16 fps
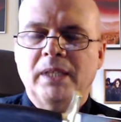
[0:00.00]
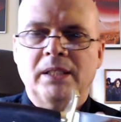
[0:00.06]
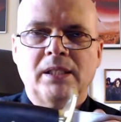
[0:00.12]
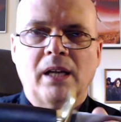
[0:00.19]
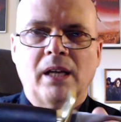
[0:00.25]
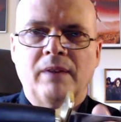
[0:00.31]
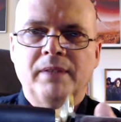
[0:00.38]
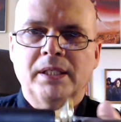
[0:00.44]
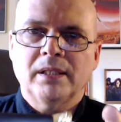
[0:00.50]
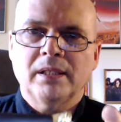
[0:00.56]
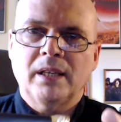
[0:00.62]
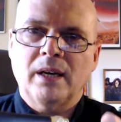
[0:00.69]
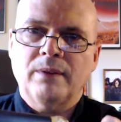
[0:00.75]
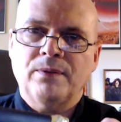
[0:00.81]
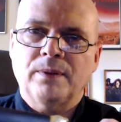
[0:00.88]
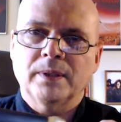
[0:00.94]
It's obviously
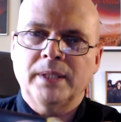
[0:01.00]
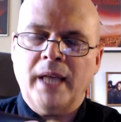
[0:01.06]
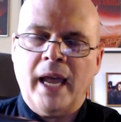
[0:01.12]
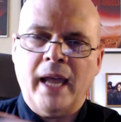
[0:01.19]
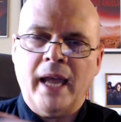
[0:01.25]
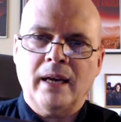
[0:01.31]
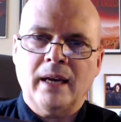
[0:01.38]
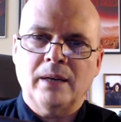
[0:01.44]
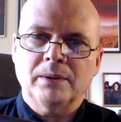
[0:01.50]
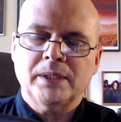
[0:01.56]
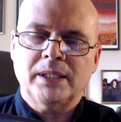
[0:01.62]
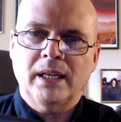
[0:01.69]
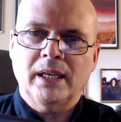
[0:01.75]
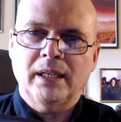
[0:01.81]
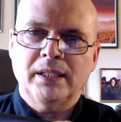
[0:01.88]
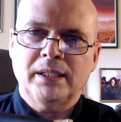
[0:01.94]
not full tang. I don't
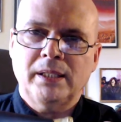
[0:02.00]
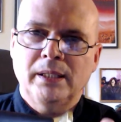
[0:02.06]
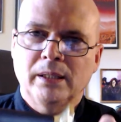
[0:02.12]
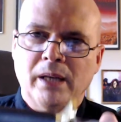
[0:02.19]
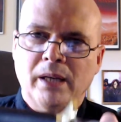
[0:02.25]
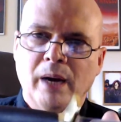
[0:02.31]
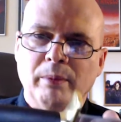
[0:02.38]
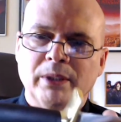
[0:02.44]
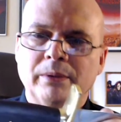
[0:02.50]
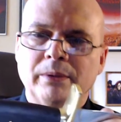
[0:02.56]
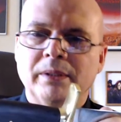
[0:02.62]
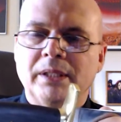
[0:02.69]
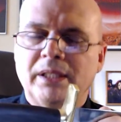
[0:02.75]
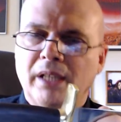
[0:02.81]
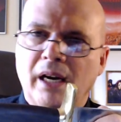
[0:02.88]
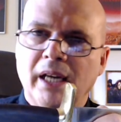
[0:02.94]
see any steel coming through
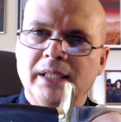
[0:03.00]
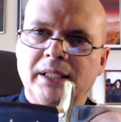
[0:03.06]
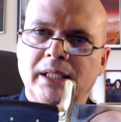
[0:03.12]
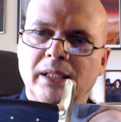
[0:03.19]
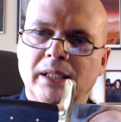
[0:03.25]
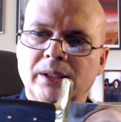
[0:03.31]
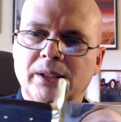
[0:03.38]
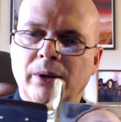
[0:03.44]
the sides here,